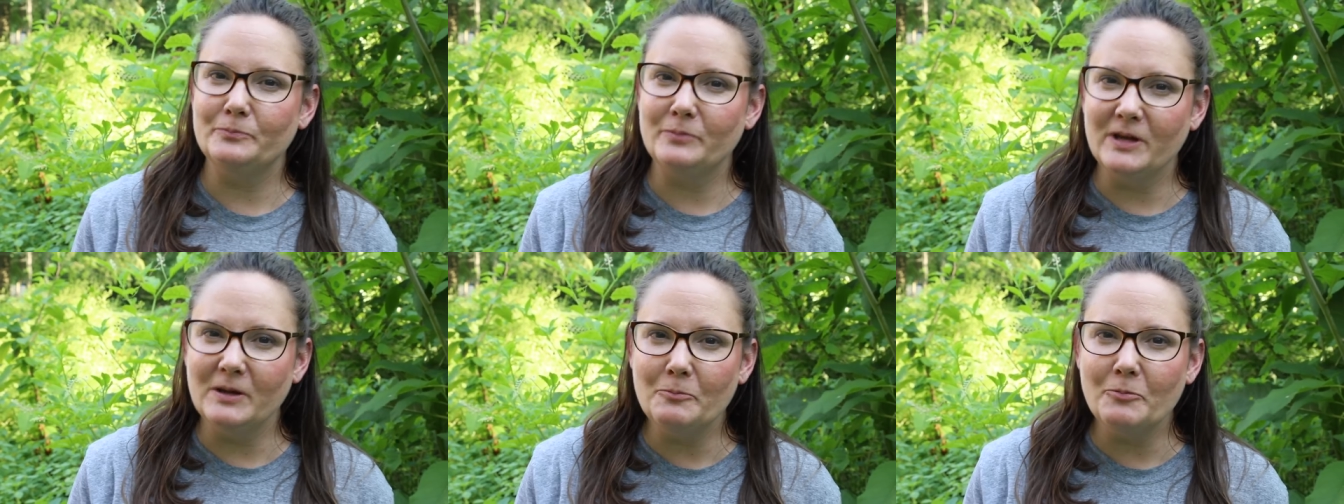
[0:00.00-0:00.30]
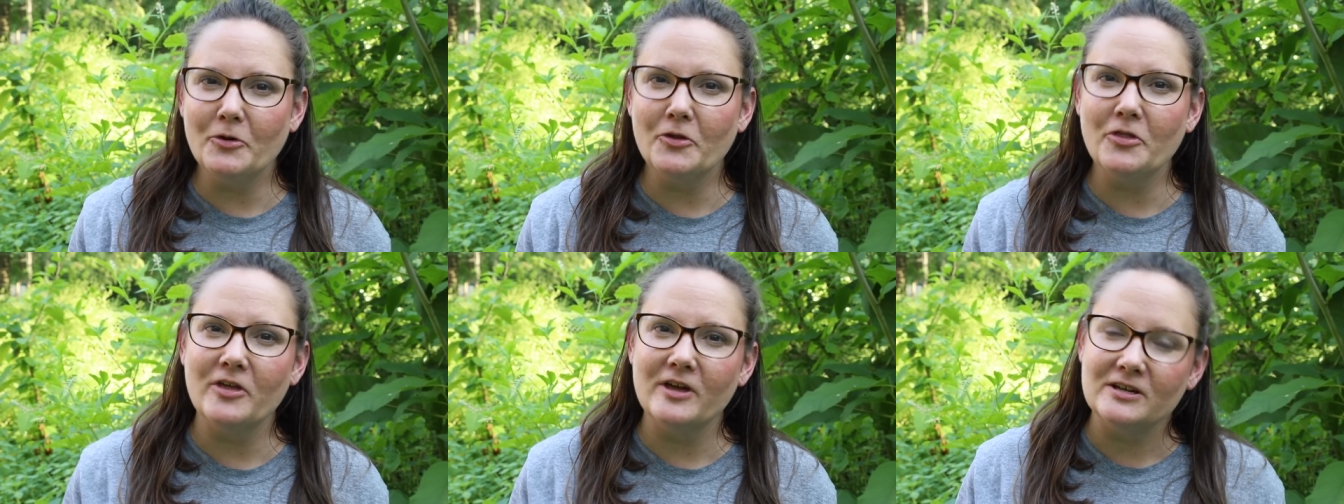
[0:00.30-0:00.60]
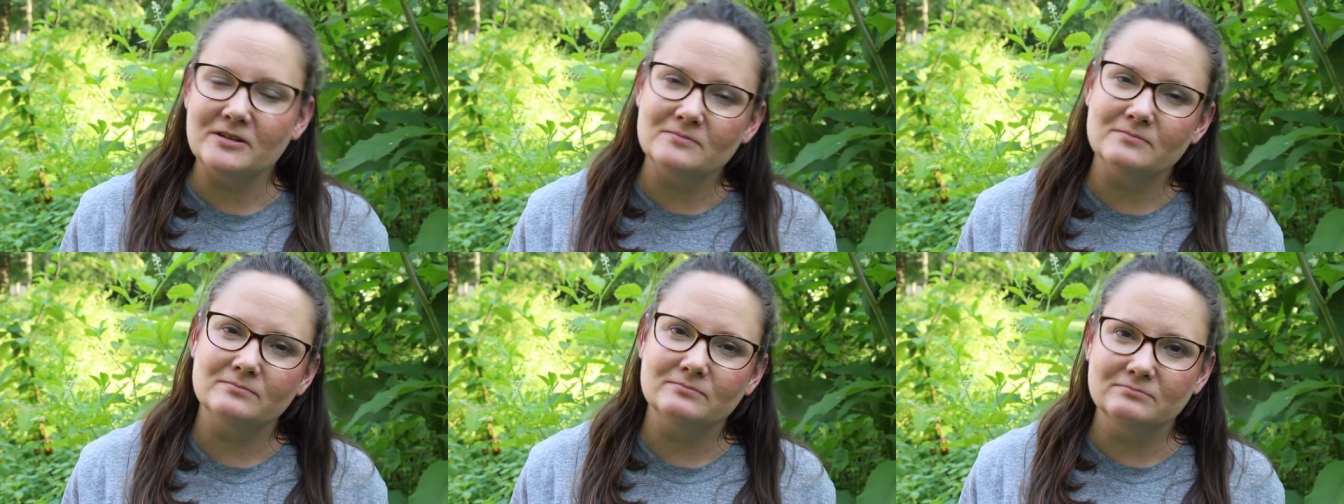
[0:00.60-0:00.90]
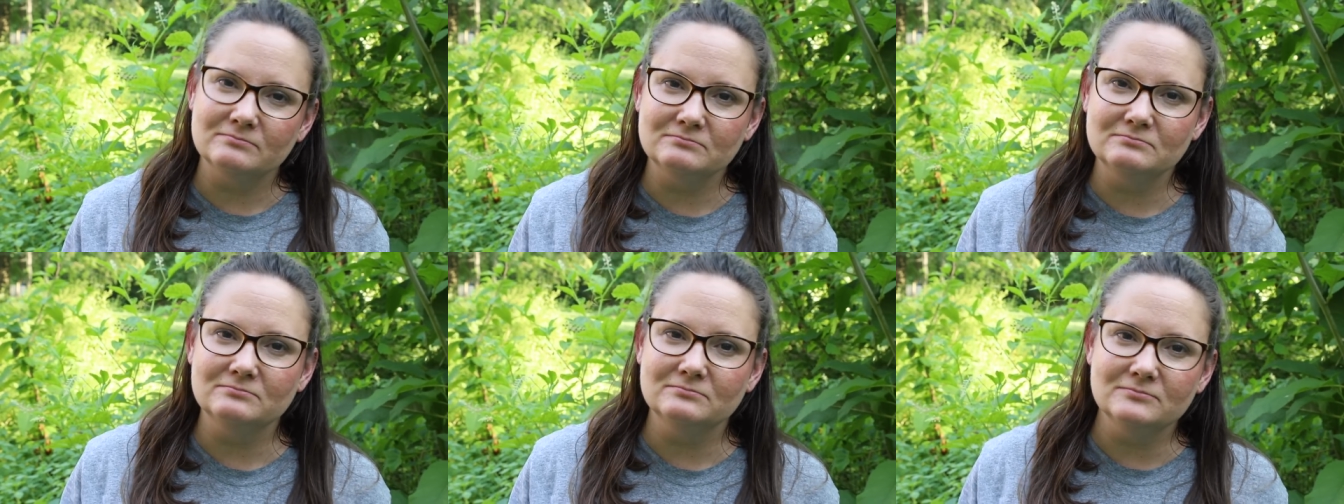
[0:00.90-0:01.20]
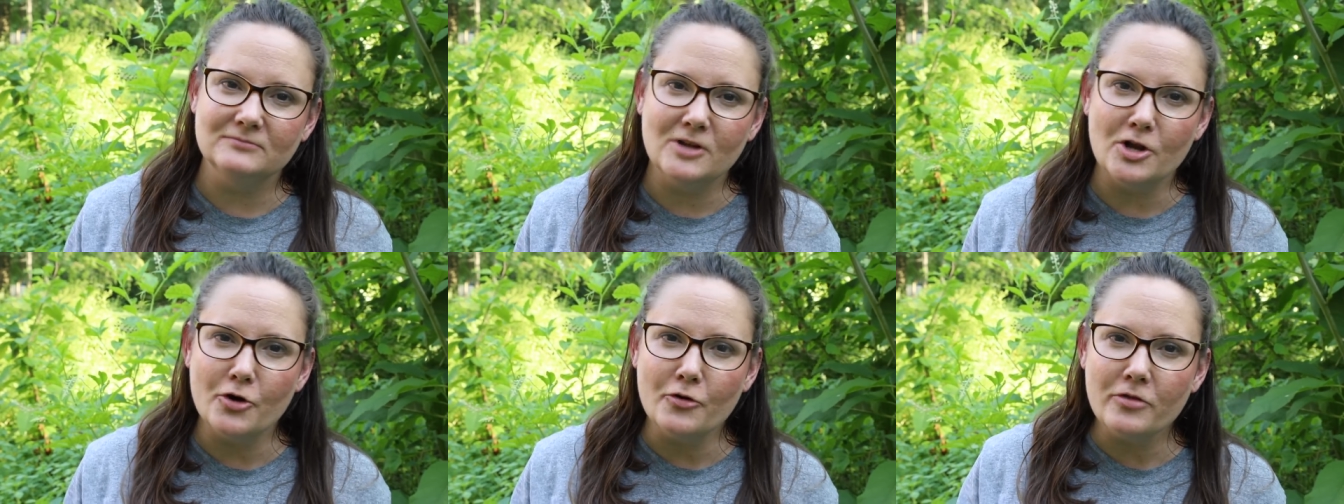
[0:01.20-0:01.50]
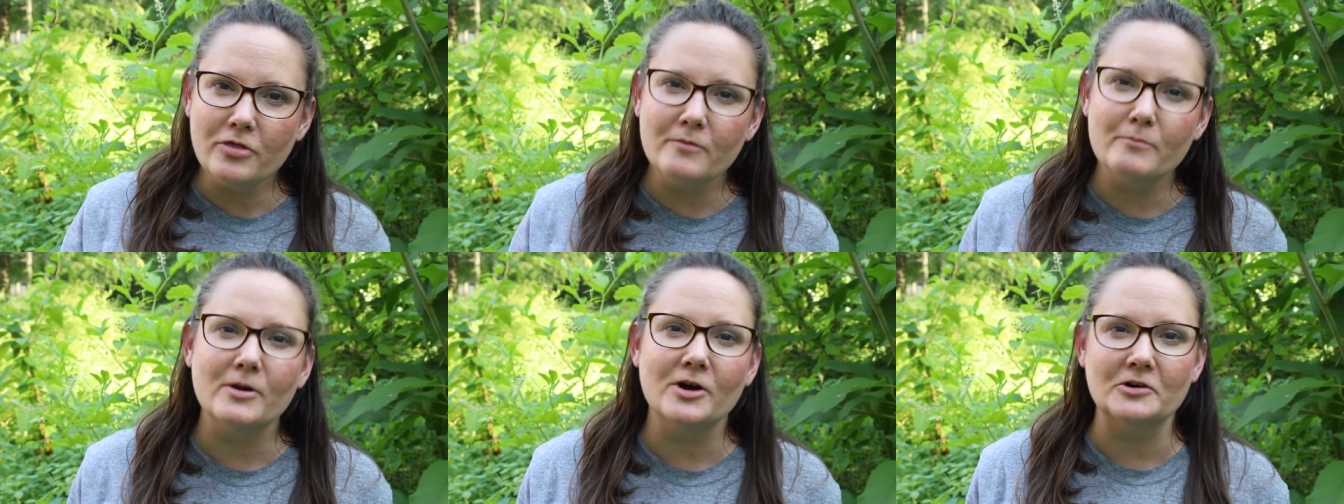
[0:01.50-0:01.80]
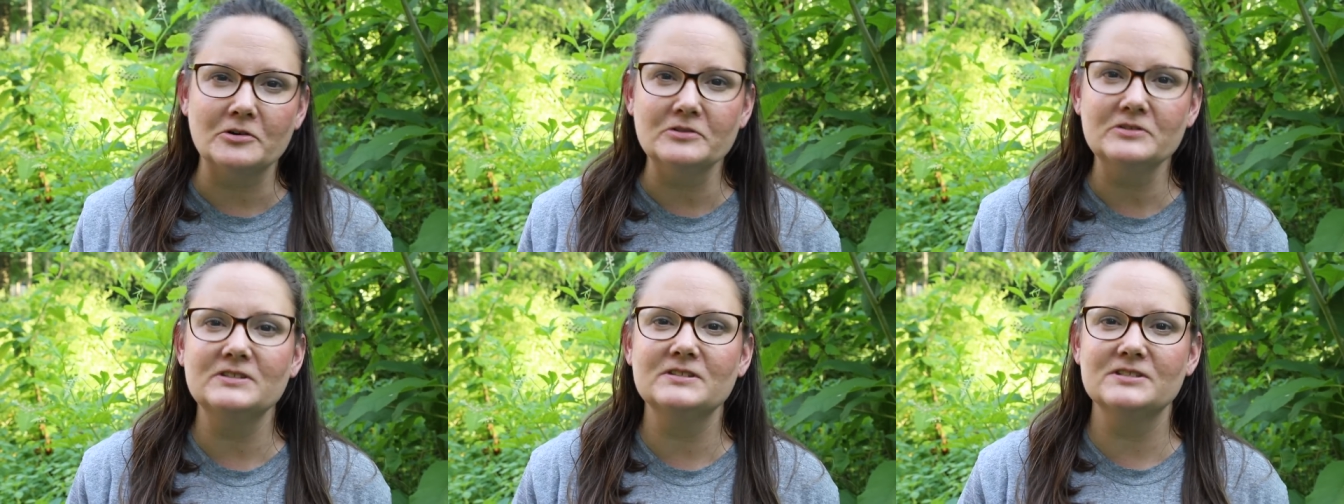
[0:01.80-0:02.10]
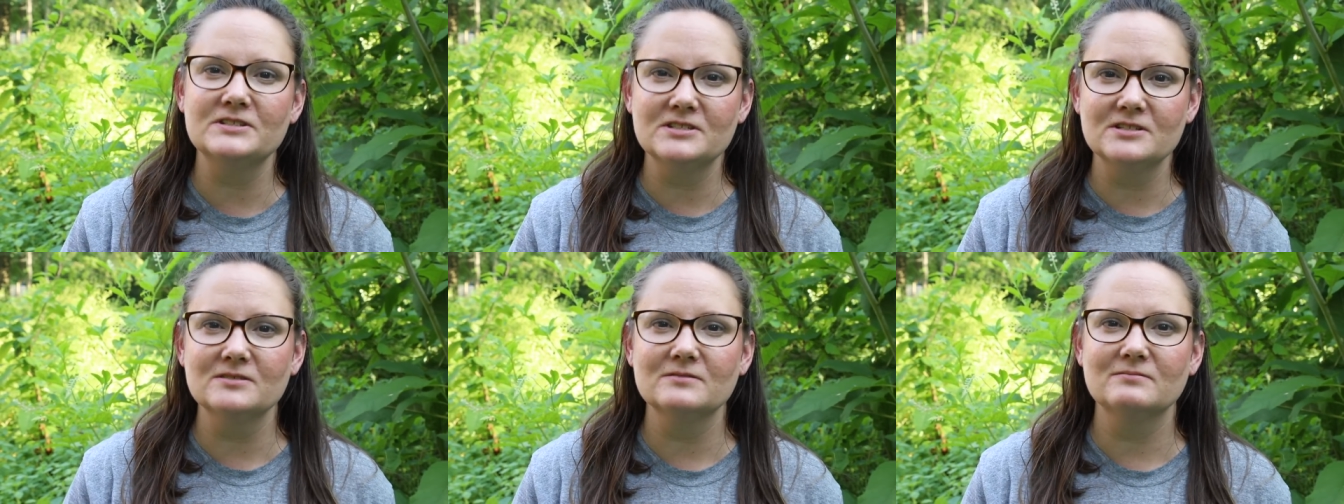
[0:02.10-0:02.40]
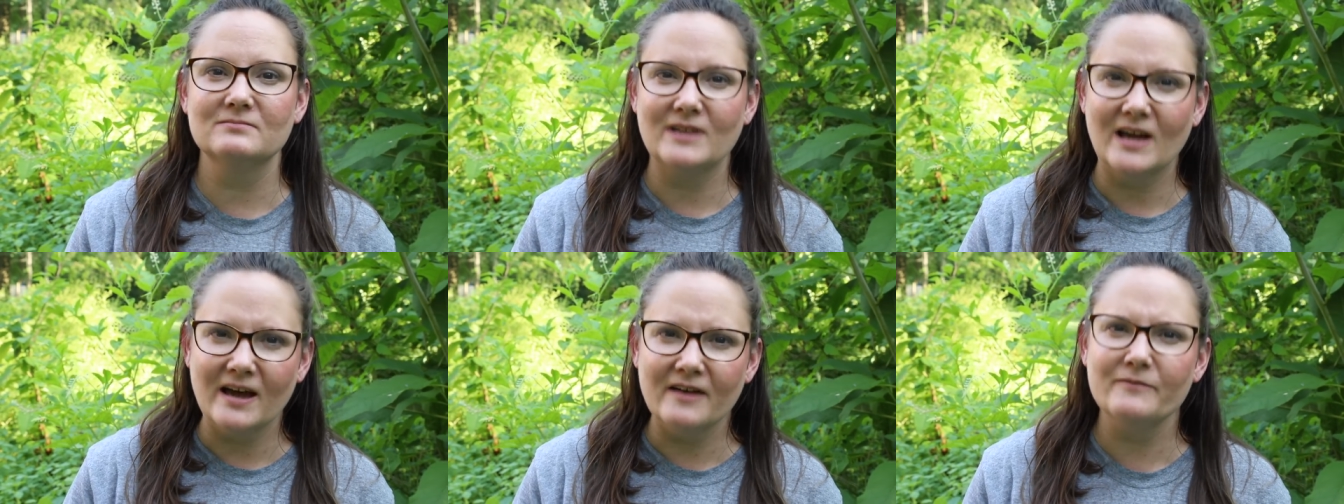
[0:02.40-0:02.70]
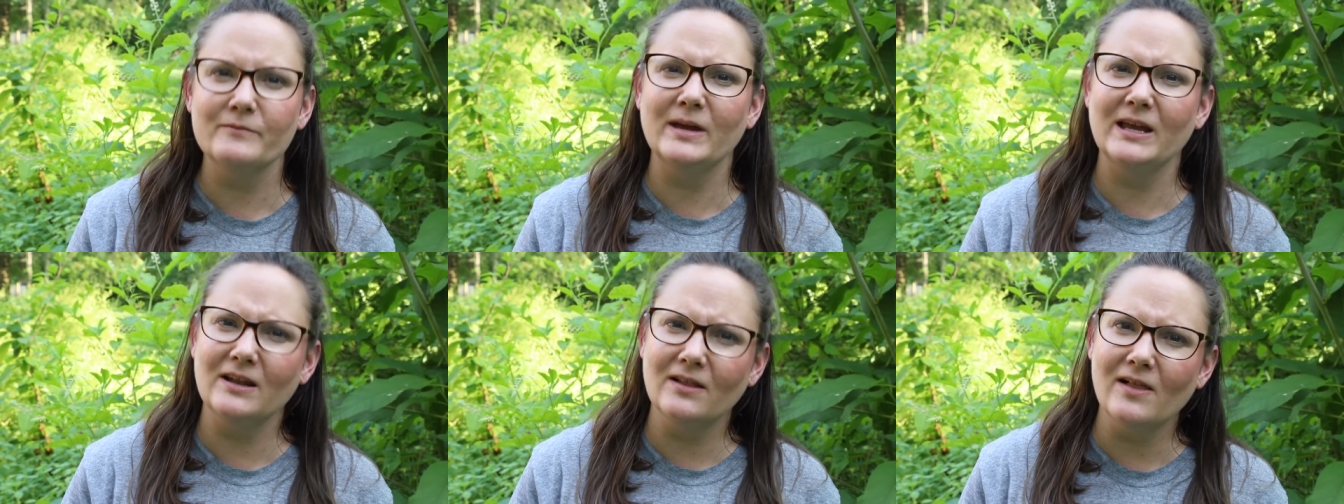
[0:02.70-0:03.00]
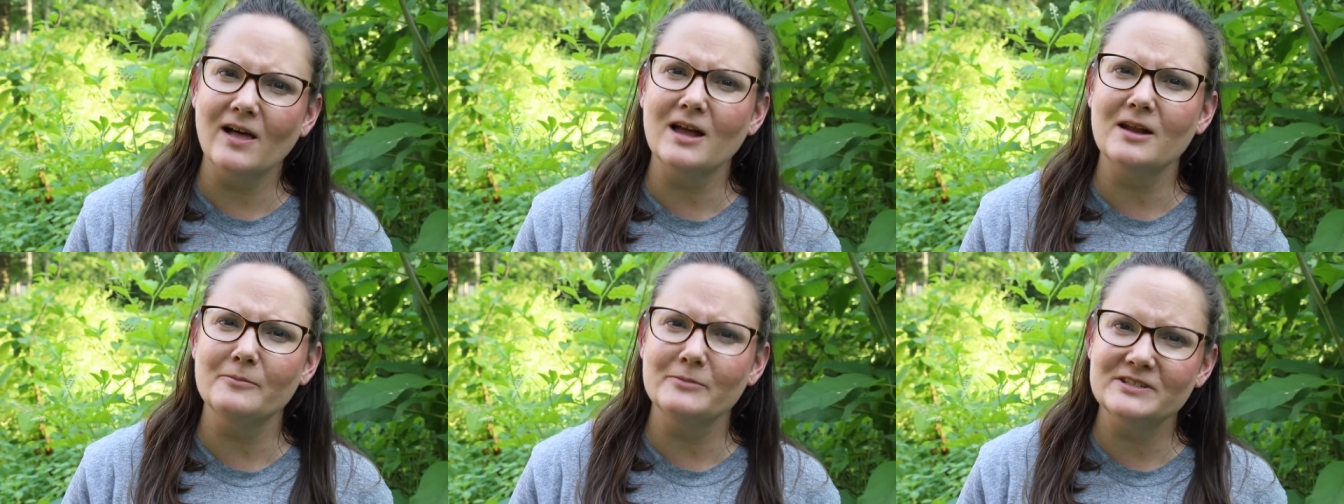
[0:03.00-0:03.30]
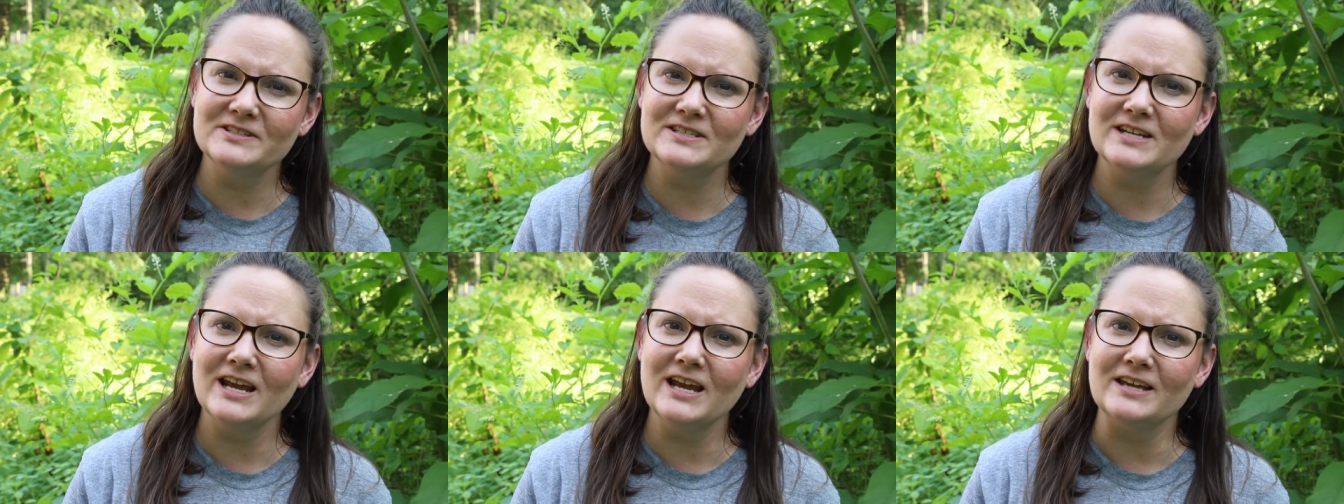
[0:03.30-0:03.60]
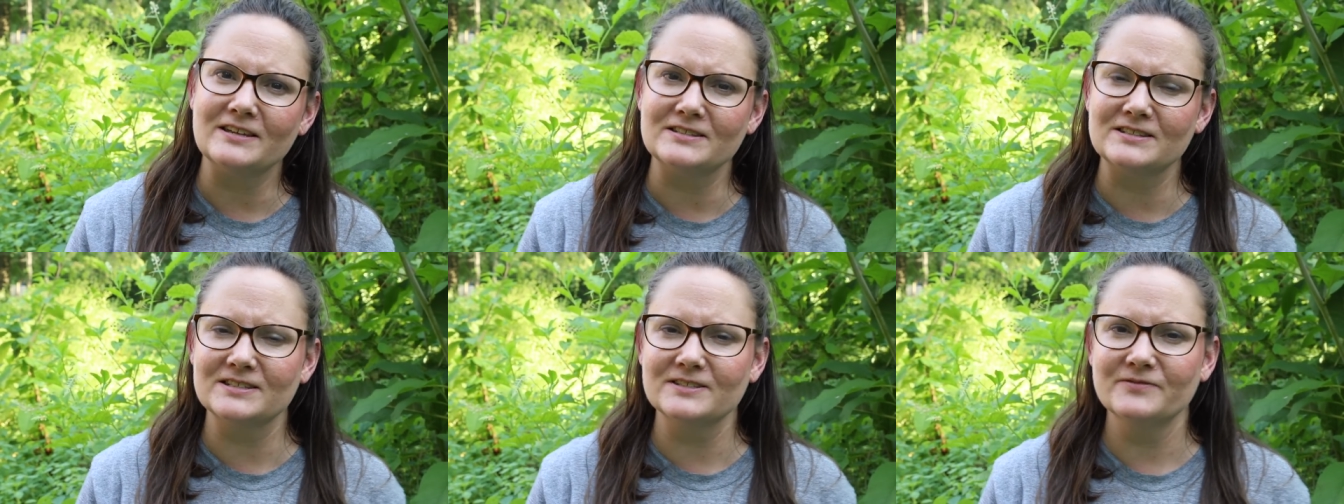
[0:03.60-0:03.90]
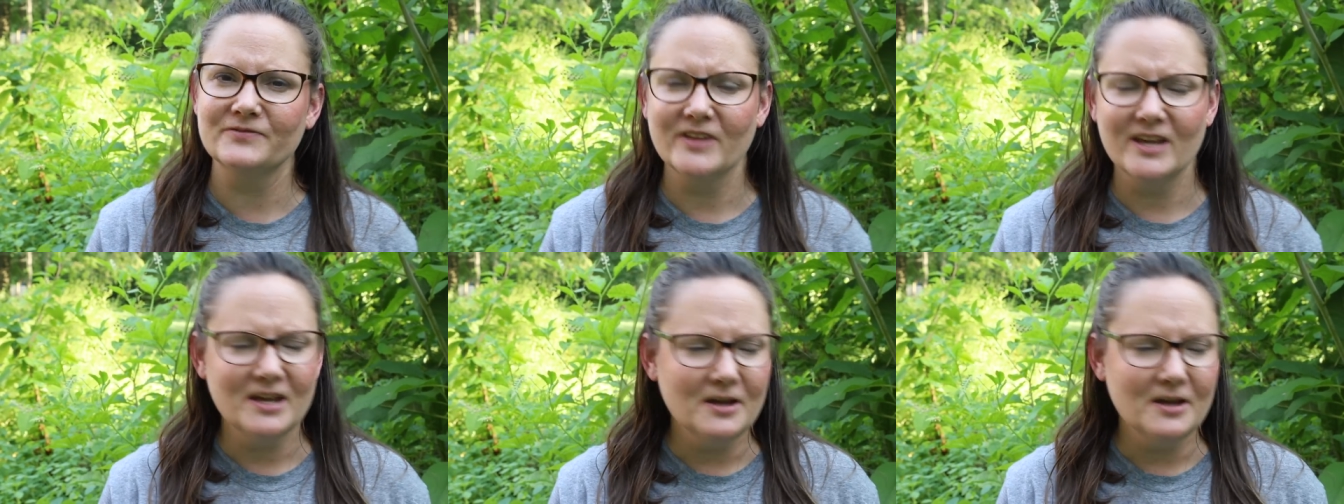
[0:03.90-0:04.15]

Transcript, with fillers: people that know the most have made a lot of mistakes.